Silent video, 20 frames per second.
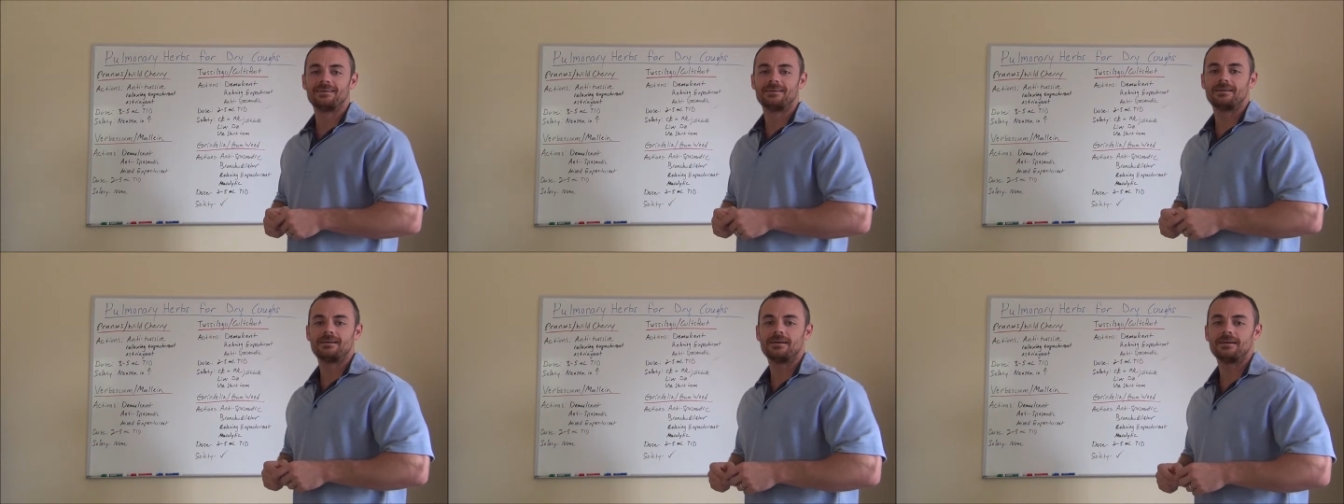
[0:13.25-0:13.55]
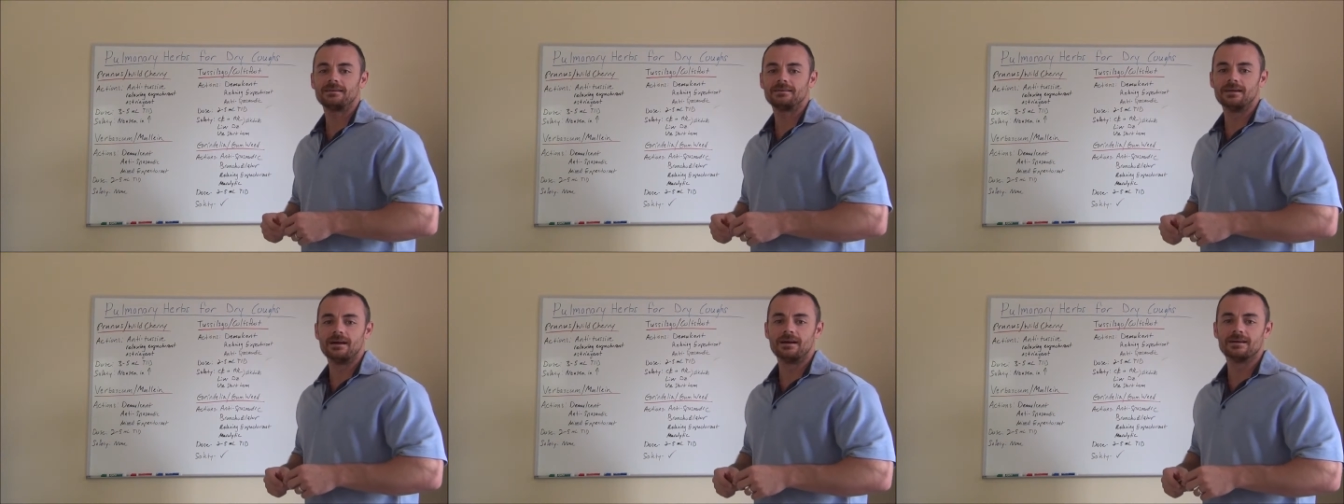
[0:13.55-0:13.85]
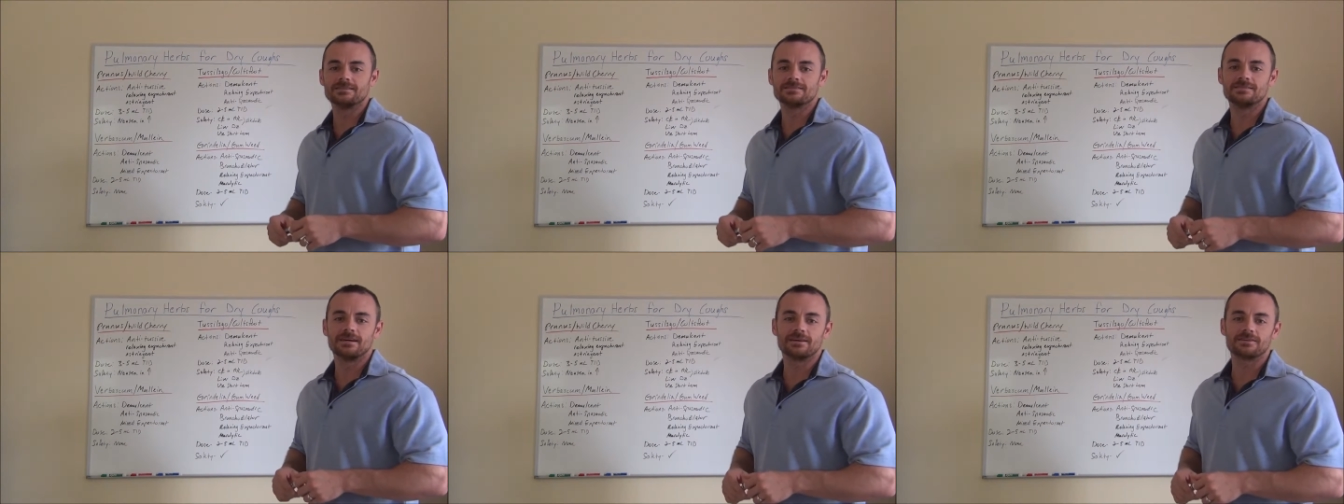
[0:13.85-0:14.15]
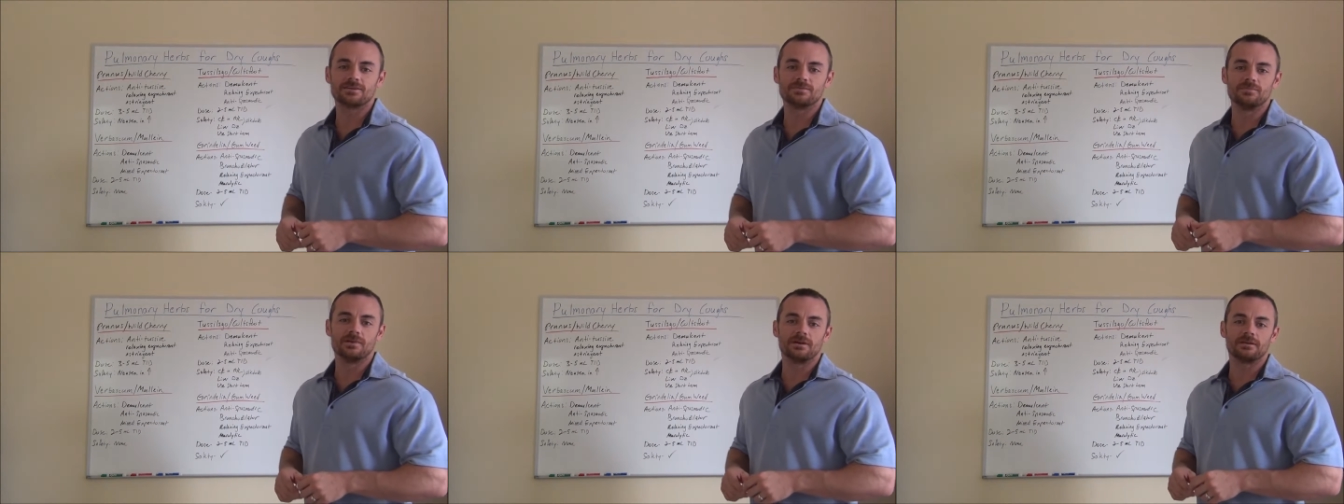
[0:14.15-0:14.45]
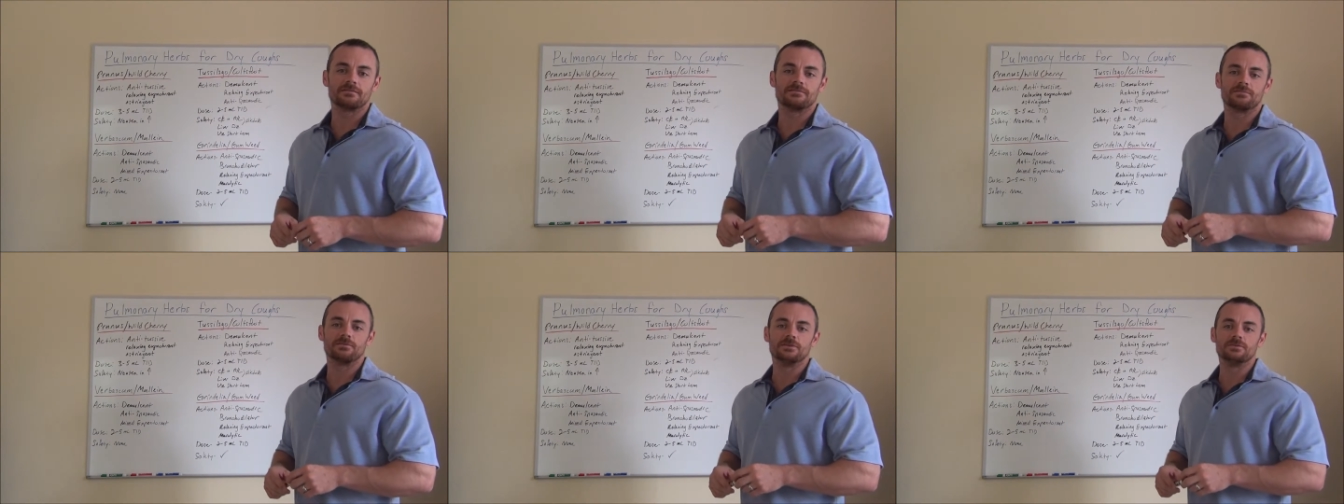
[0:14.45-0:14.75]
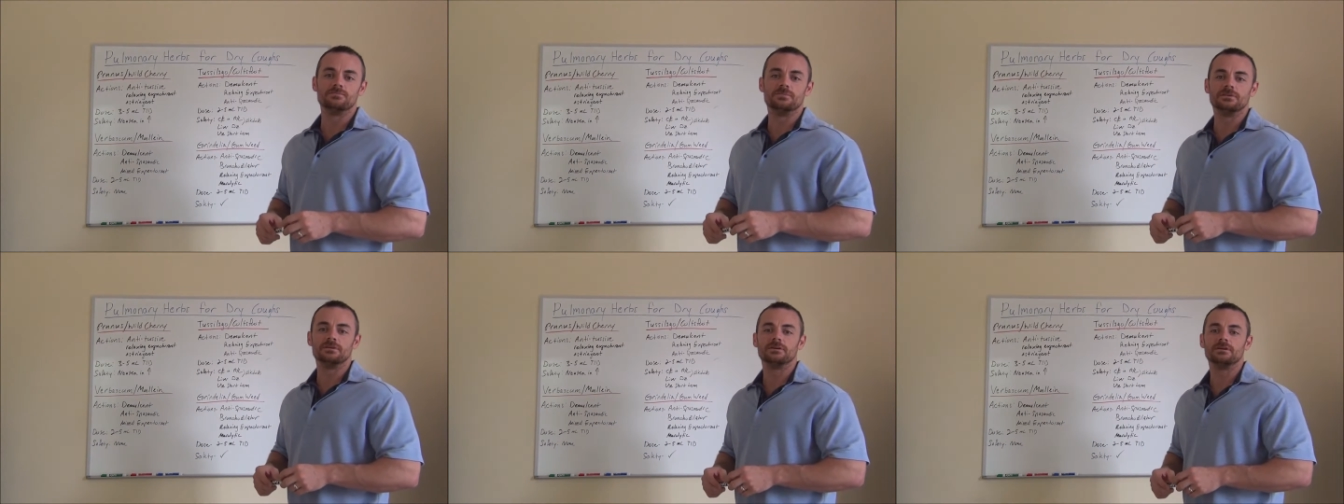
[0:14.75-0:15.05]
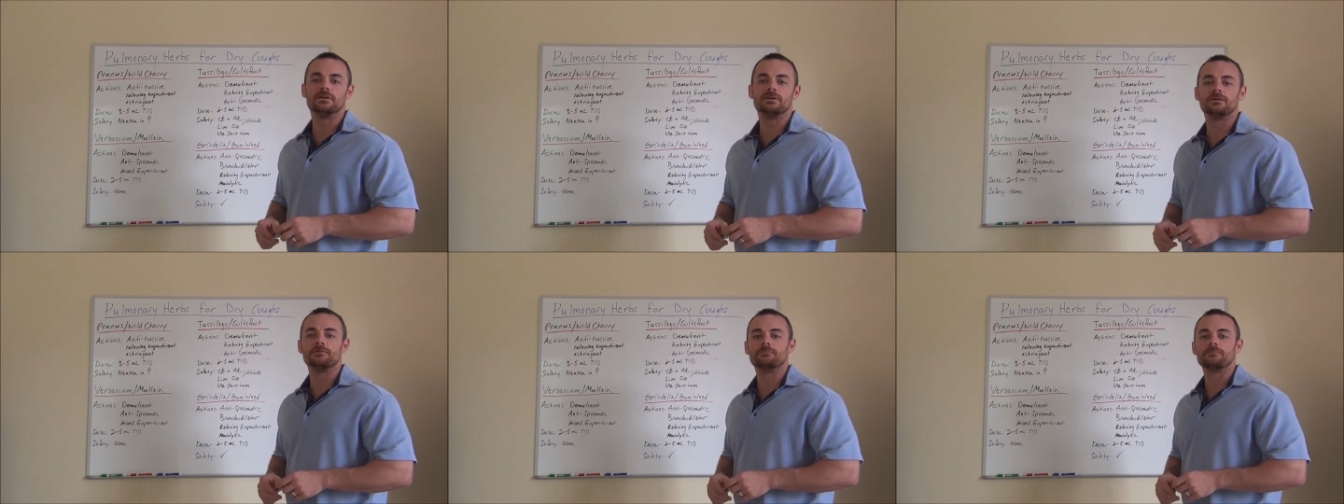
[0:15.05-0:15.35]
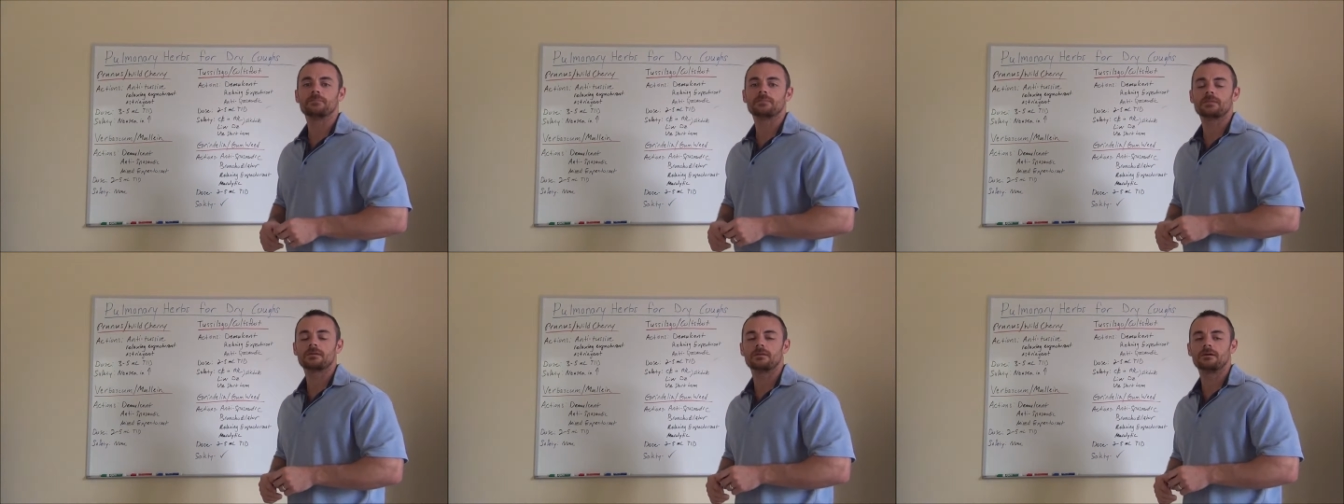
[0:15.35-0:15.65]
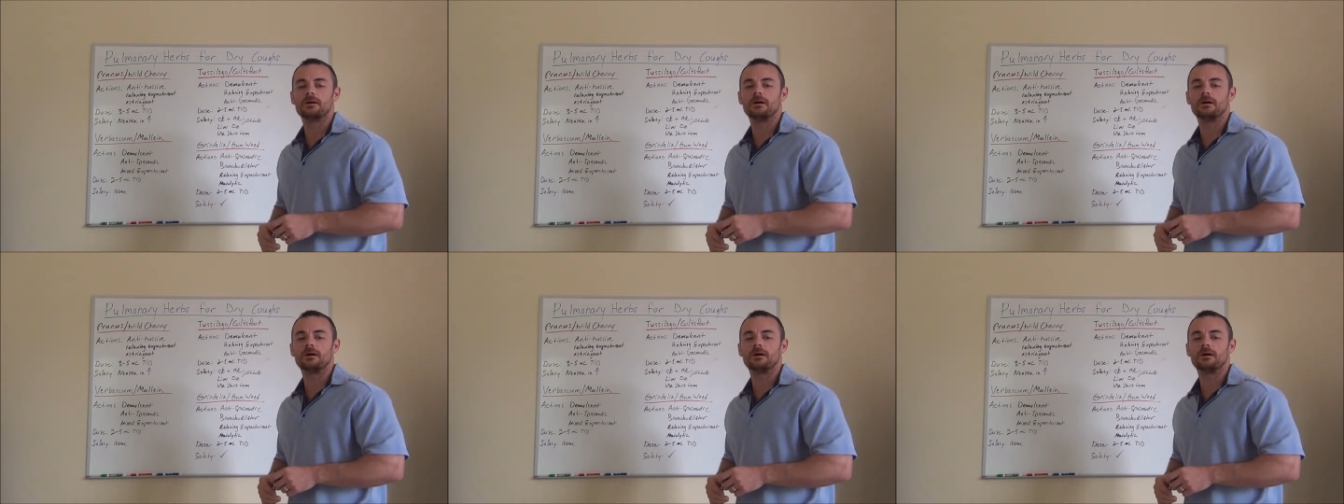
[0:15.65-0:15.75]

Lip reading: Hey guys, Dr. Mike Freedman here.